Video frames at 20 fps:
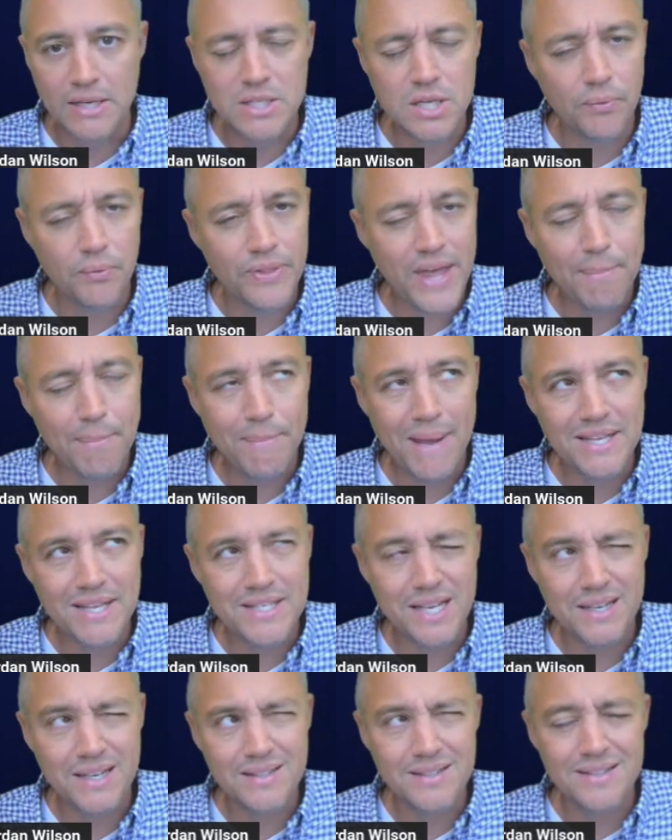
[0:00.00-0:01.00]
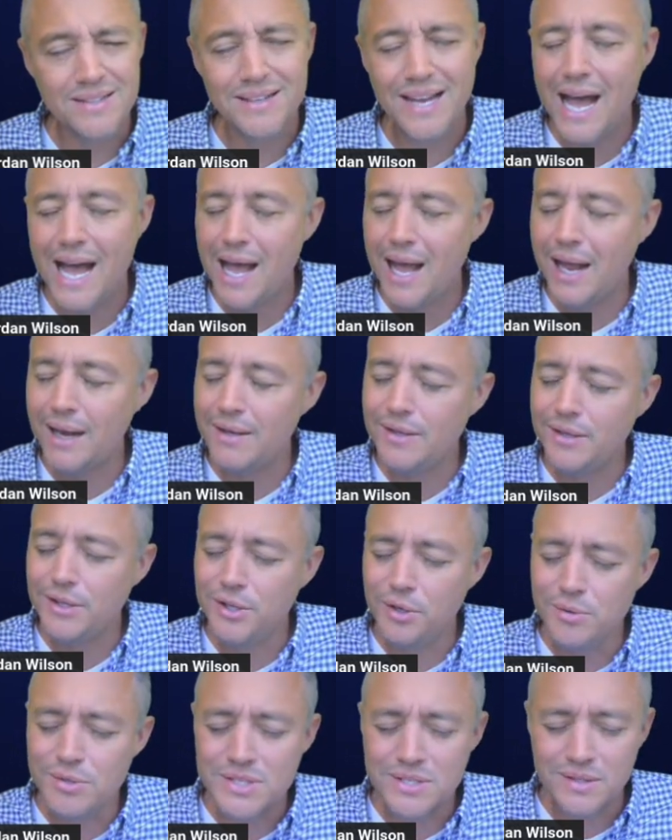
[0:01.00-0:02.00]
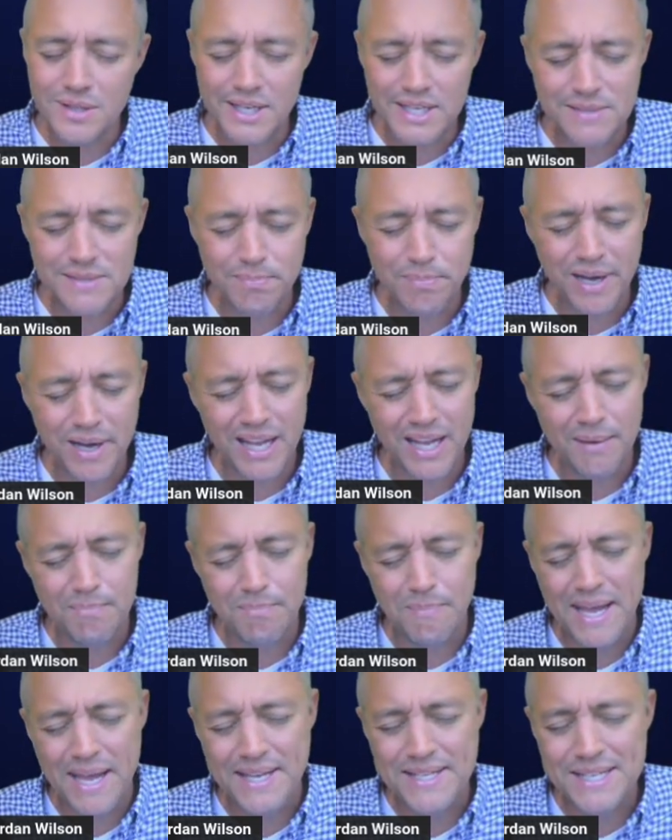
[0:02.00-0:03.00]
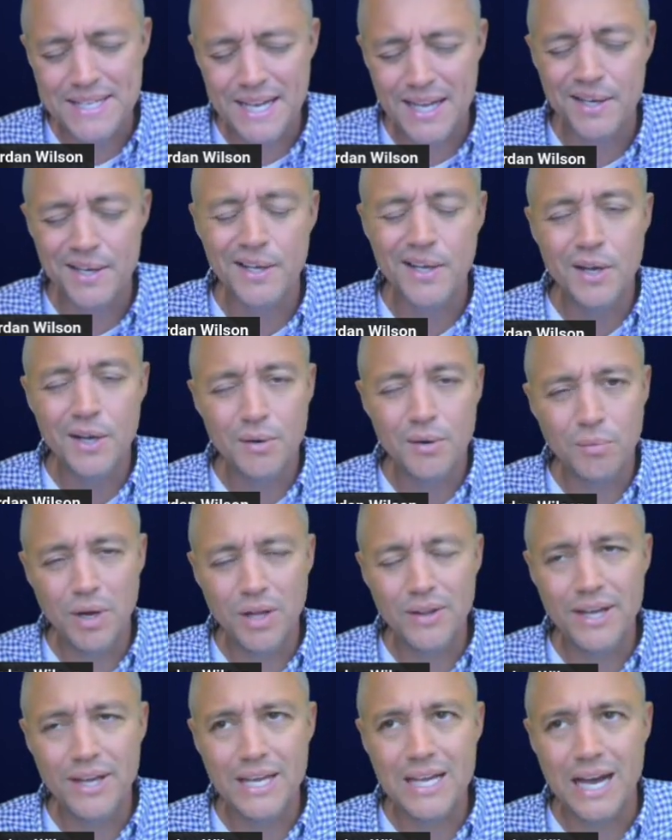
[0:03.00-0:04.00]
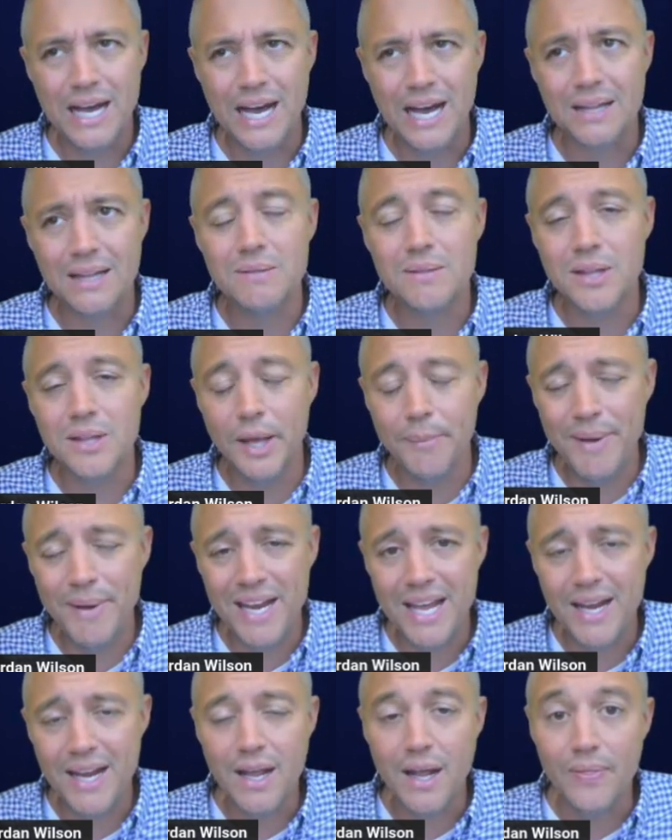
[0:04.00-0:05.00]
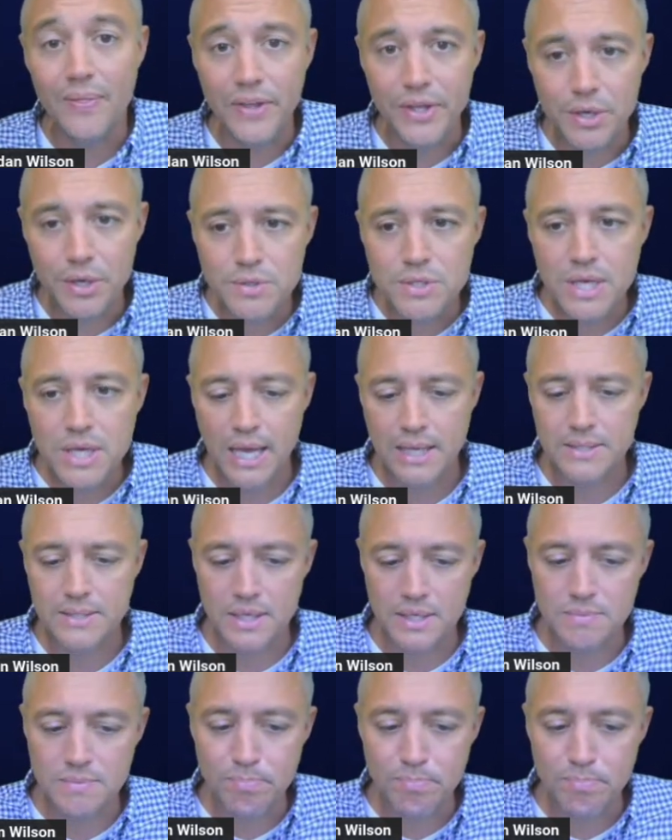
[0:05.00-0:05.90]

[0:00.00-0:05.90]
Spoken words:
So that makes it not useless, but it makes it really limited in the use cases.